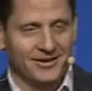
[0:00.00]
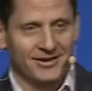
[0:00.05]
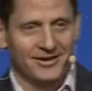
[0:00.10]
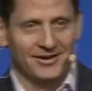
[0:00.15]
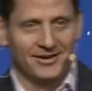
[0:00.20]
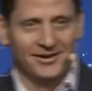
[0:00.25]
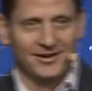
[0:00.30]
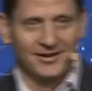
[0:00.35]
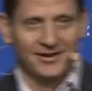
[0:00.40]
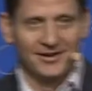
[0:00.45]

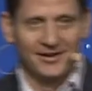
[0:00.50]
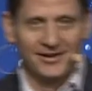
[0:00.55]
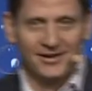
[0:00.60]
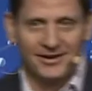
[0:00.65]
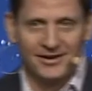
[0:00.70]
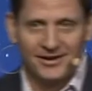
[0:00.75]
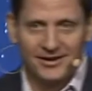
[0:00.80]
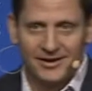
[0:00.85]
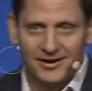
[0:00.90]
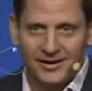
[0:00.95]

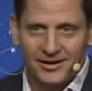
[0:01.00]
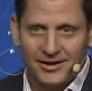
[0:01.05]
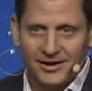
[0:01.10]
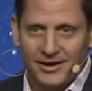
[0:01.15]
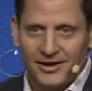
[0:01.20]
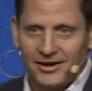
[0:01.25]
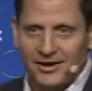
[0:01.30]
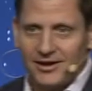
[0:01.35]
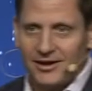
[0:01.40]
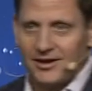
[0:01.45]

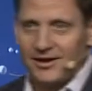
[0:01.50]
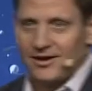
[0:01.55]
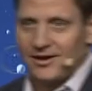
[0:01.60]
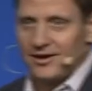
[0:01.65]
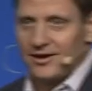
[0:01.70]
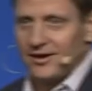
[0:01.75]
No one is speaking in this clip.